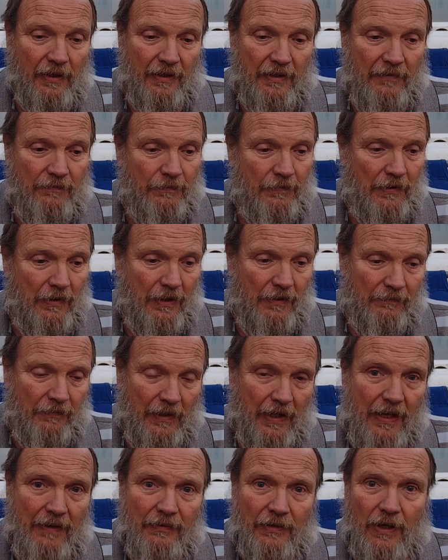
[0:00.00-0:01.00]
uh, if, you,
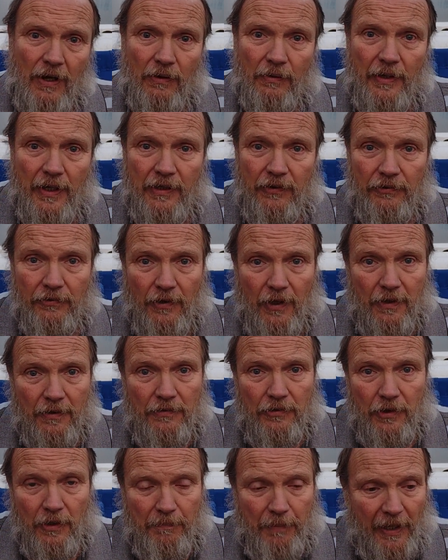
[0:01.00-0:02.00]
if you haven't already
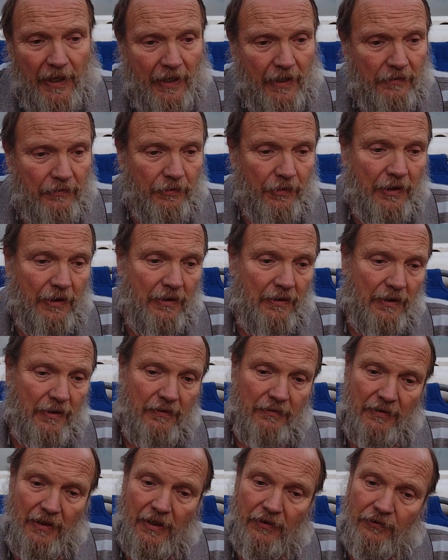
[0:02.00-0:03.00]
started your pantry,
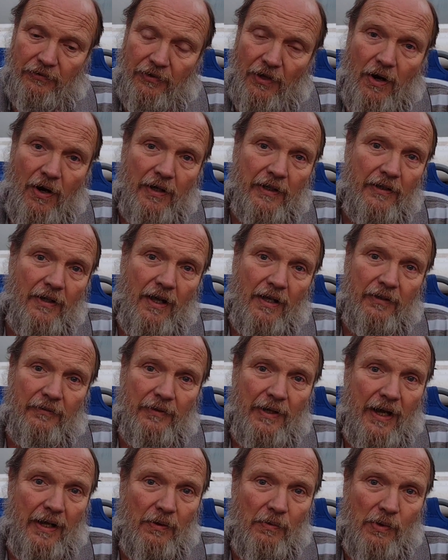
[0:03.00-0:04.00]
get, get started on it
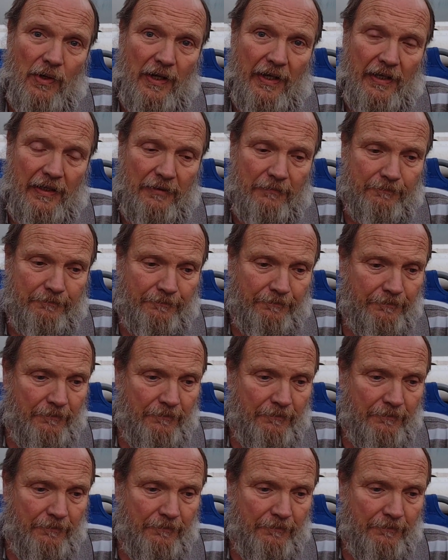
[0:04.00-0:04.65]
right away.